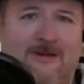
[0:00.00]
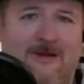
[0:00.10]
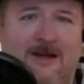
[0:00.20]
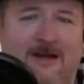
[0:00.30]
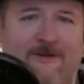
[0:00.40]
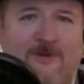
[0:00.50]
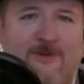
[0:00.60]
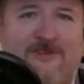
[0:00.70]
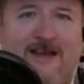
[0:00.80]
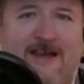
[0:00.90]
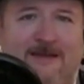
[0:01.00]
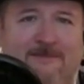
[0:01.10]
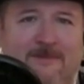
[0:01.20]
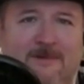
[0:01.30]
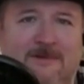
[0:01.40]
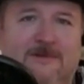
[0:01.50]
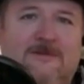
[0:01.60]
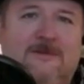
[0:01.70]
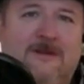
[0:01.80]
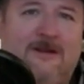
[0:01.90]
Everyone's got them.
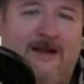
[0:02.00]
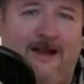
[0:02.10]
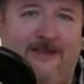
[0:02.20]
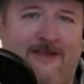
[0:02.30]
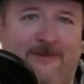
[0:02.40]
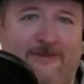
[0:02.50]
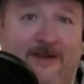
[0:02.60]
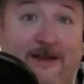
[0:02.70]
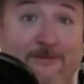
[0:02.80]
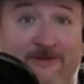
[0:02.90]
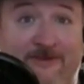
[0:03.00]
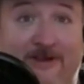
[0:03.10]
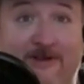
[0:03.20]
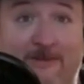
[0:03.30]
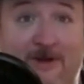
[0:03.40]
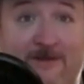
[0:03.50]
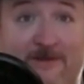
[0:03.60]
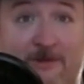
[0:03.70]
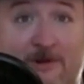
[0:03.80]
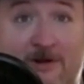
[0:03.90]
And sometimes we sound them off
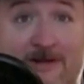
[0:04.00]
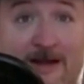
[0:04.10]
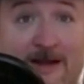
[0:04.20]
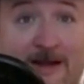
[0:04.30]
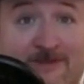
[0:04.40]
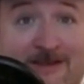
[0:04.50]
at the wrong times.